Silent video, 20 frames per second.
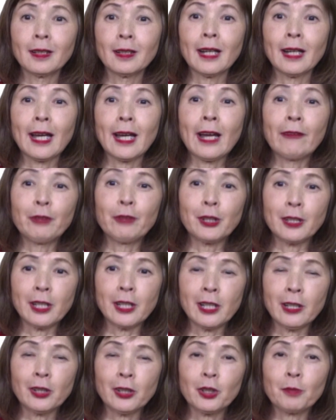Every year,
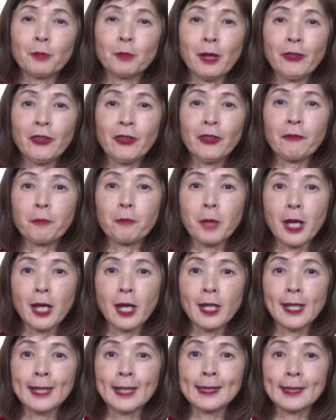the month of May
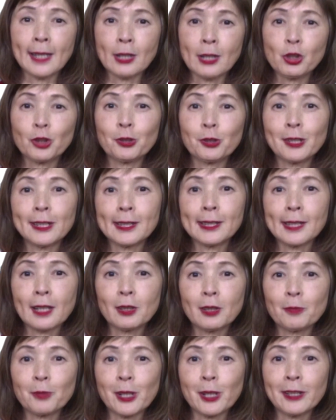is nationally
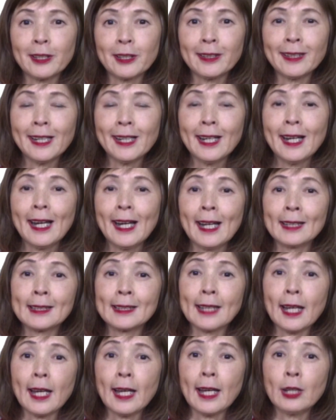celebrated as
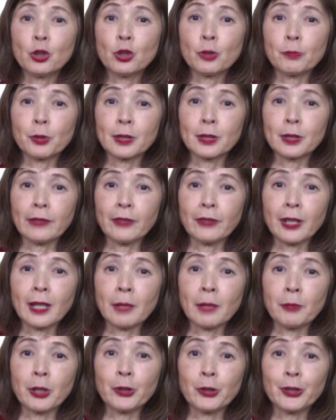Asian Pacific
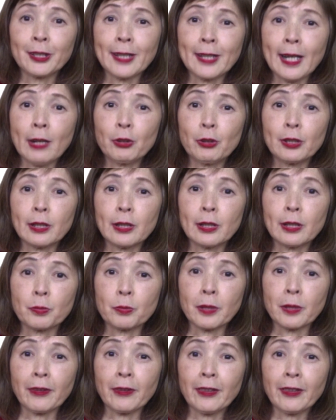American Heritage Month.